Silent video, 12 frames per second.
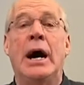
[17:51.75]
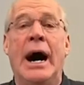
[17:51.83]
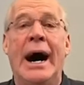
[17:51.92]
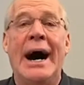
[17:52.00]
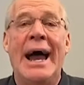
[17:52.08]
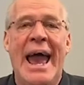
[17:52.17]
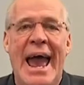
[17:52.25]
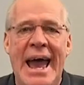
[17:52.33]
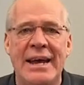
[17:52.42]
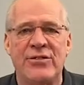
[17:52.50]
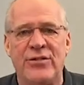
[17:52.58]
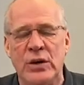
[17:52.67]
a
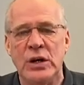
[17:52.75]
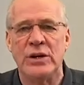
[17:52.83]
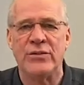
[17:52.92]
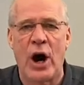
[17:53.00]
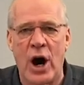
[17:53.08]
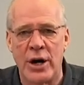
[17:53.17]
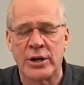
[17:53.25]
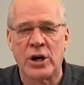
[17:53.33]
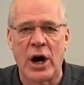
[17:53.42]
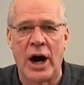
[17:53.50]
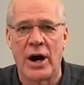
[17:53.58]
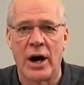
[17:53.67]
handful of
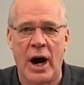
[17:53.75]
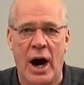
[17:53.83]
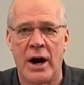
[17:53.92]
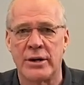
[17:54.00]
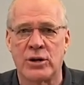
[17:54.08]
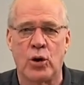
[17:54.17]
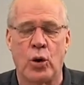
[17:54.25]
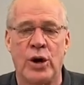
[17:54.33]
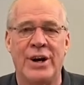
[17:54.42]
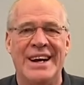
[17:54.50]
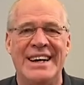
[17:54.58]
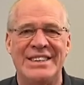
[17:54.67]
hardcore,
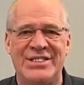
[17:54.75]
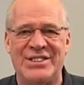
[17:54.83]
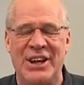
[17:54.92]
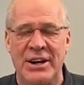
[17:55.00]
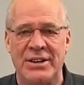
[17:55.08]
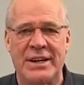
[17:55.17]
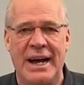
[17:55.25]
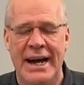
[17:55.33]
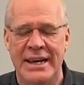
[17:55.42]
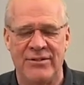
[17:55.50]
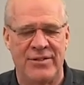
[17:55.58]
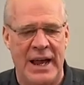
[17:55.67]
hardcore stunt
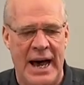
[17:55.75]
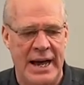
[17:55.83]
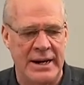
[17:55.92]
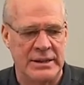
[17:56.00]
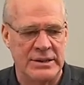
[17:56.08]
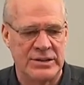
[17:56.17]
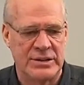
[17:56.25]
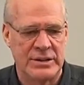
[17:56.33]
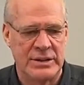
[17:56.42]
kite flyers.